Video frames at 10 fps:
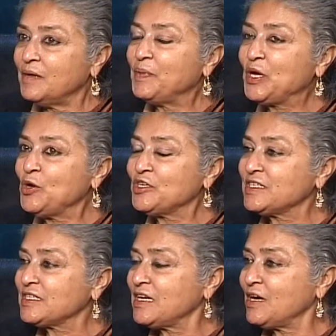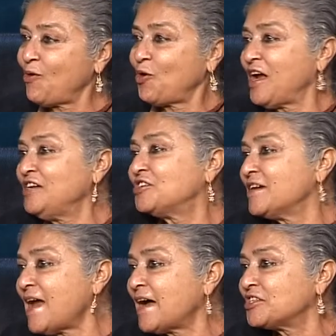Because, or culture
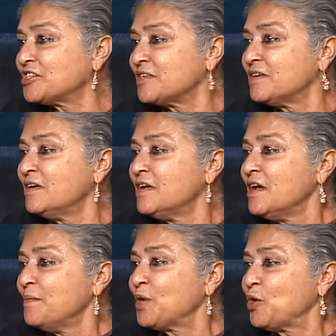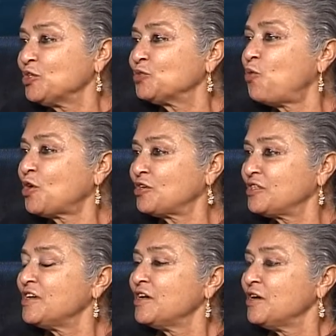in action. Because what
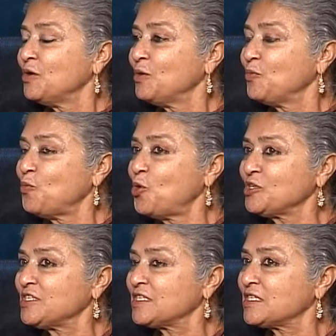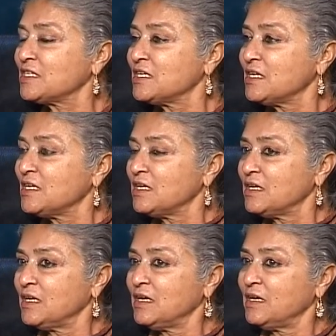was
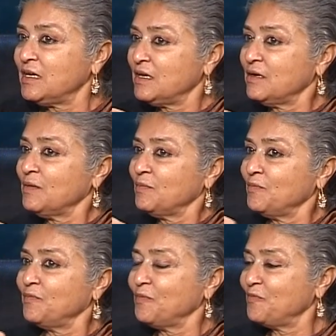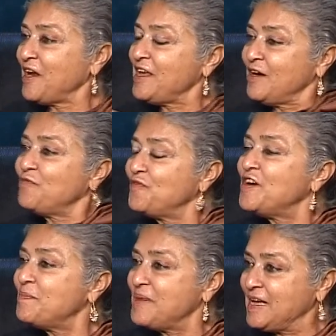very
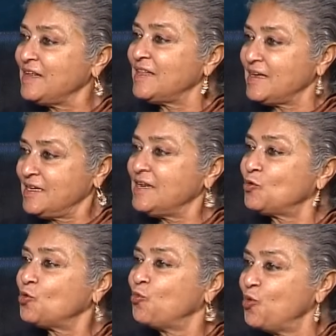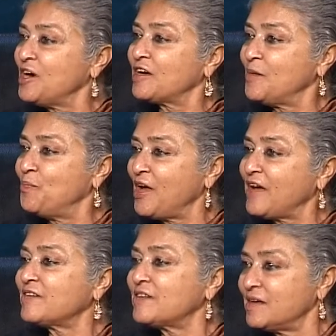affirming that it could work, a
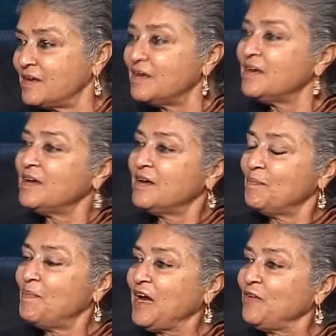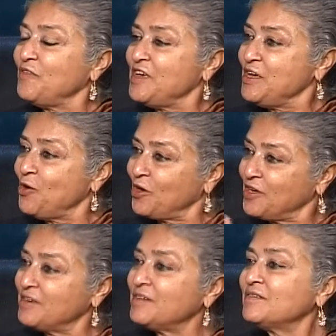Brecht in Malvi or
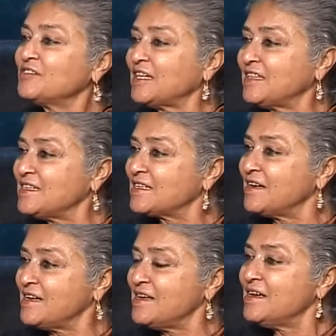a Chhattisgarhi,